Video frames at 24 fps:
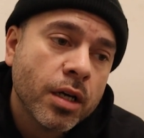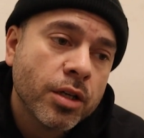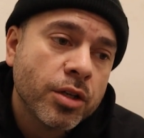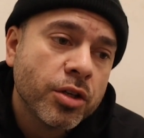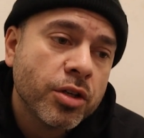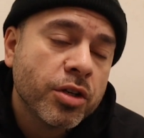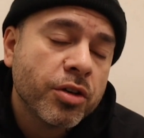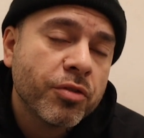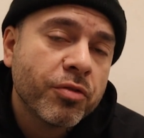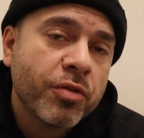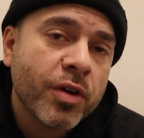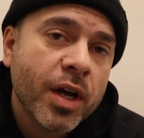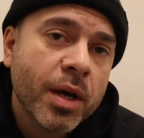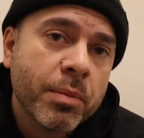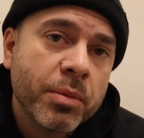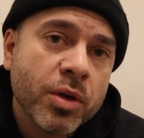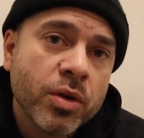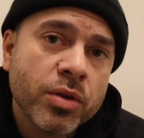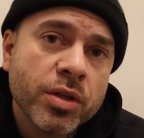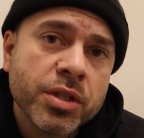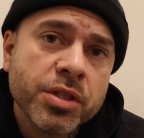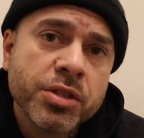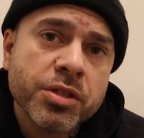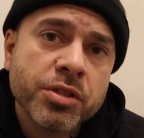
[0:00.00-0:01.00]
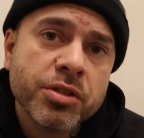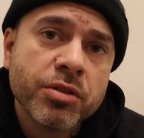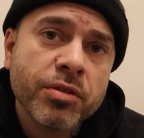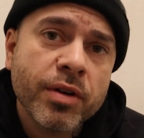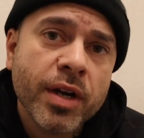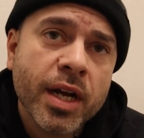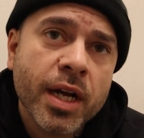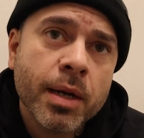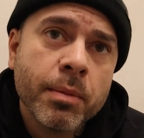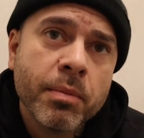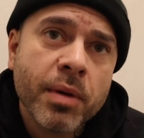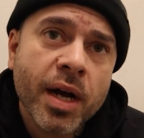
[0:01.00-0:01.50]
You can find me on
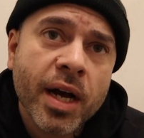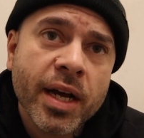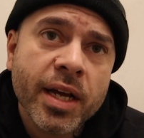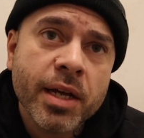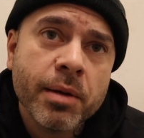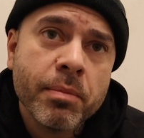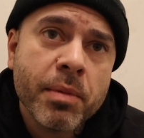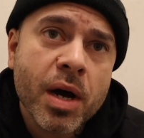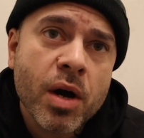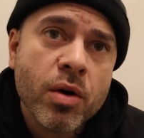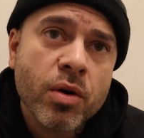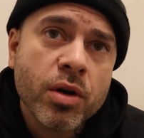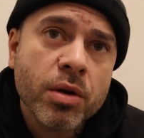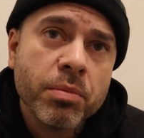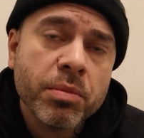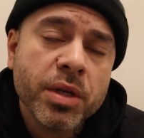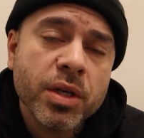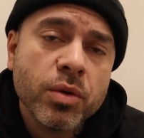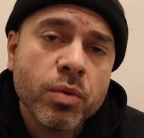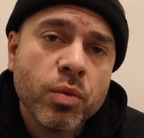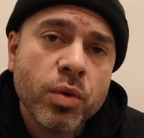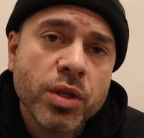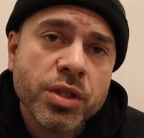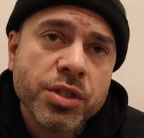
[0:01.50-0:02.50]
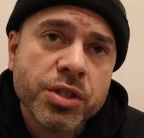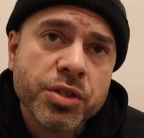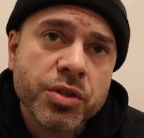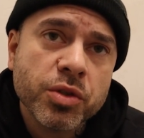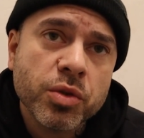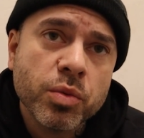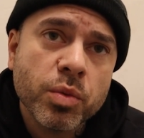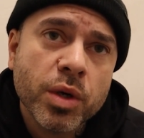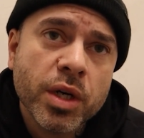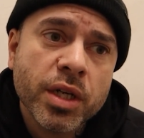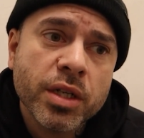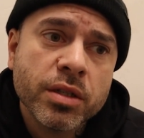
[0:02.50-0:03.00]
Instagram, I am Alchemy
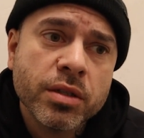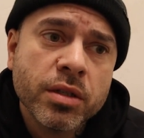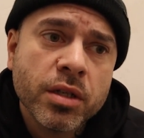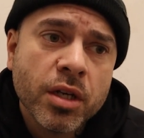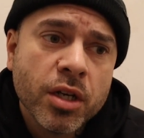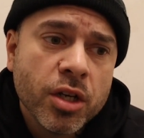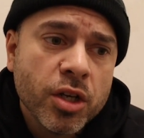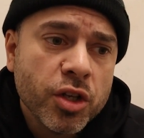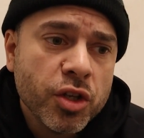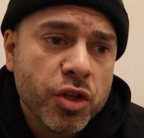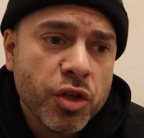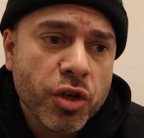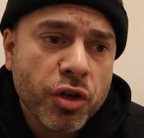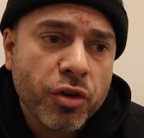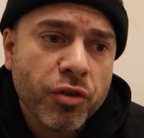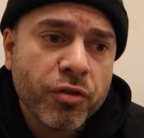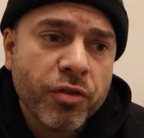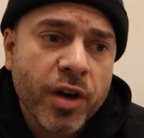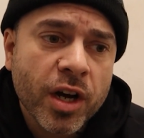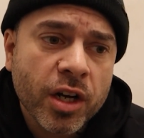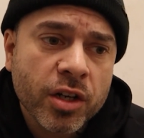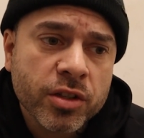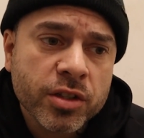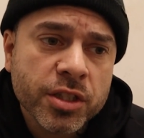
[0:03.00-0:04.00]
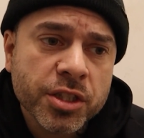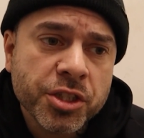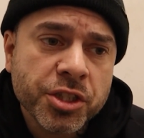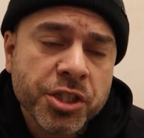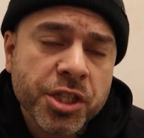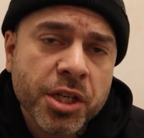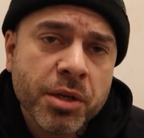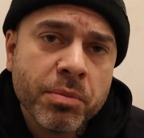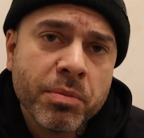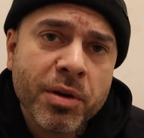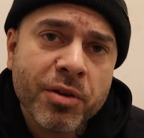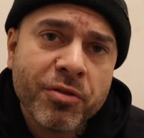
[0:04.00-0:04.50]
101. You can follow the
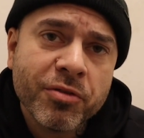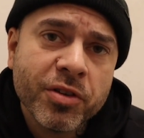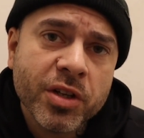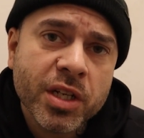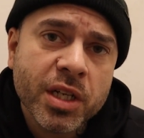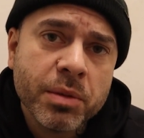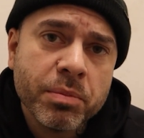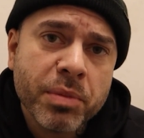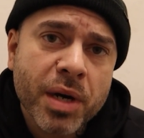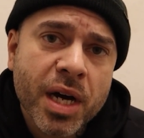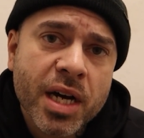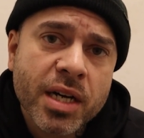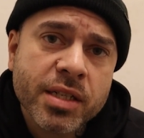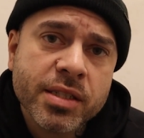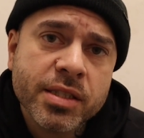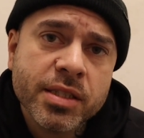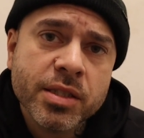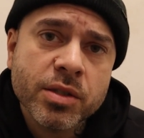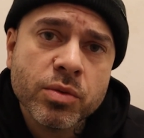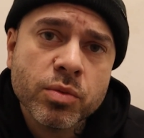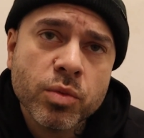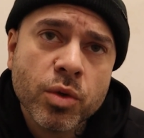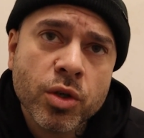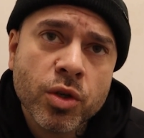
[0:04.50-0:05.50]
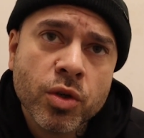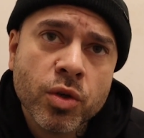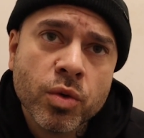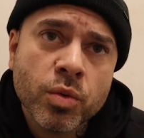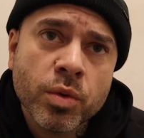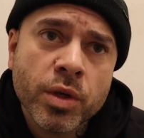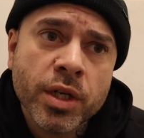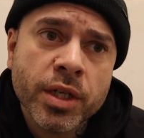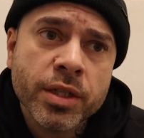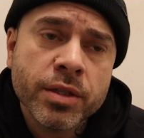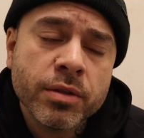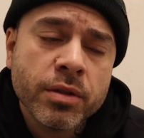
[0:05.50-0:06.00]
gym at Philly Boxing
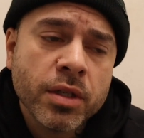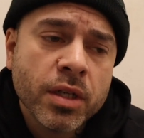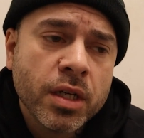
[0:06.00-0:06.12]
101.